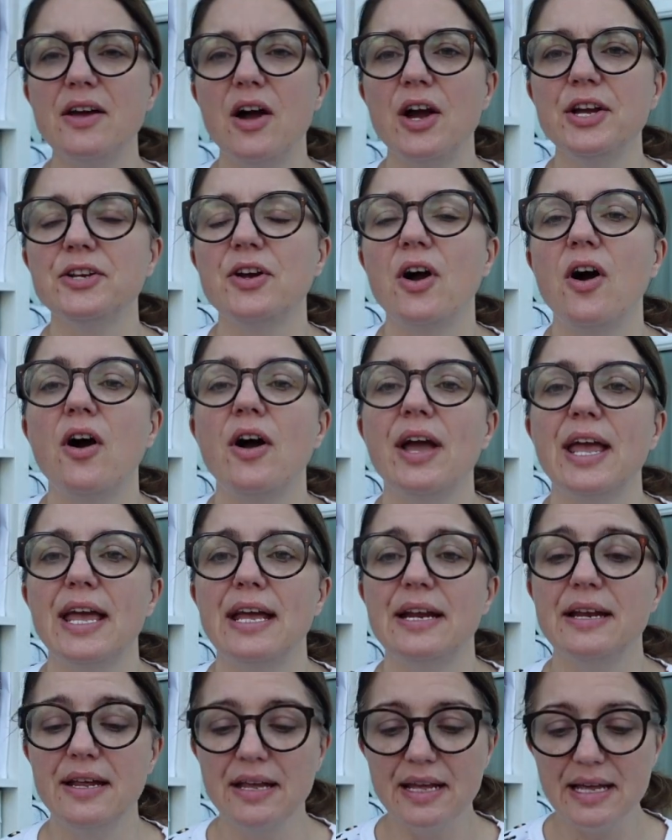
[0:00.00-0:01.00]
that I'd got
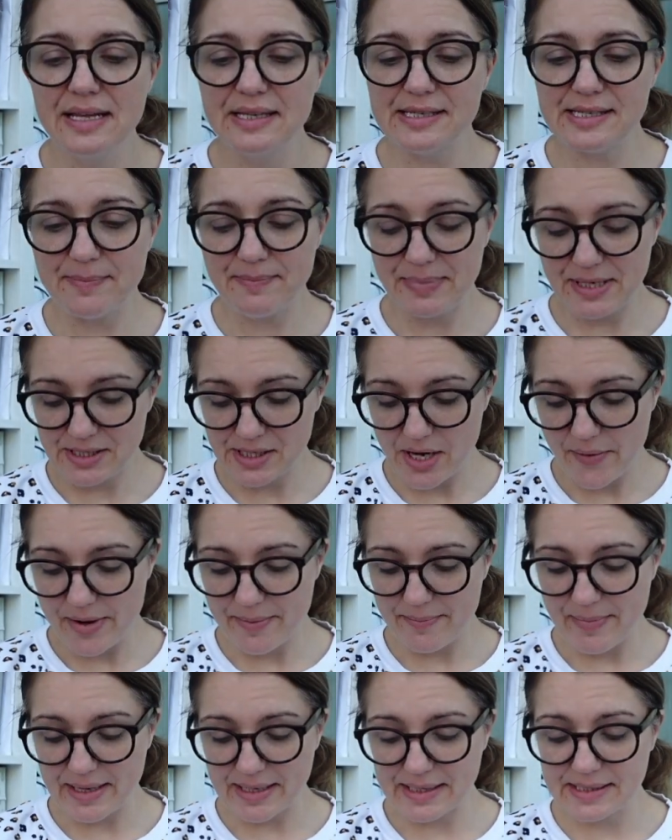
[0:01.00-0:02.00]
in Simply
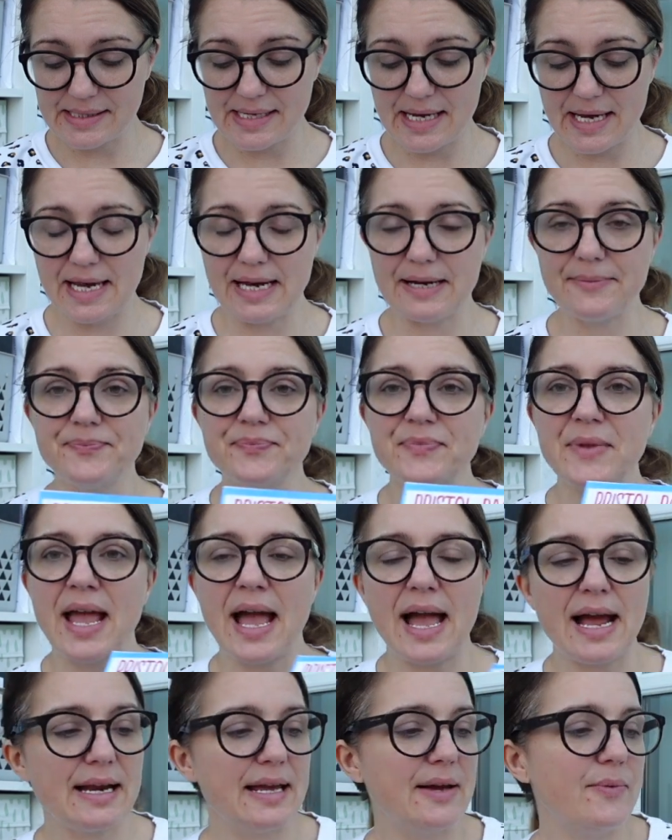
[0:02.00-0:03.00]
Sewing magazine,
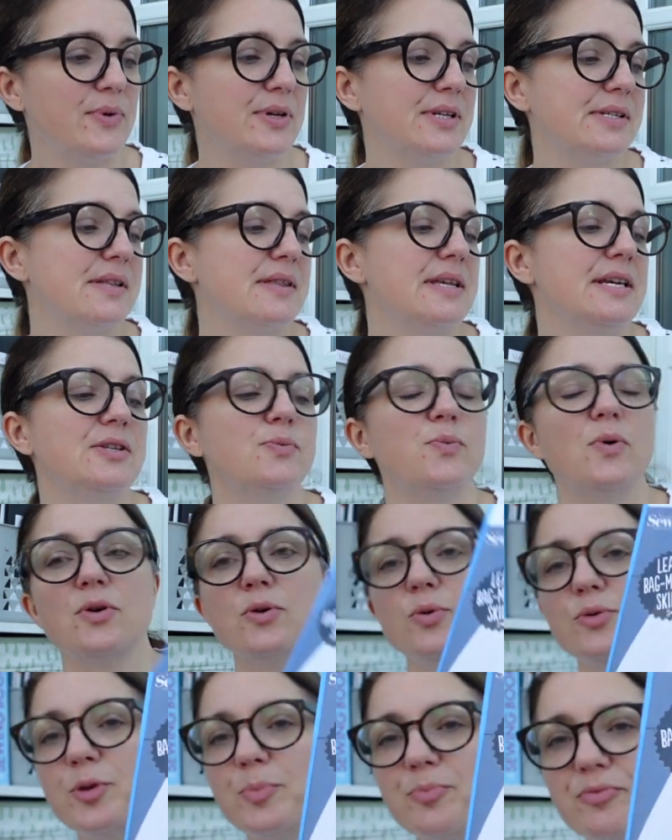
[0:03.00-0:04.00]
and it was this one called the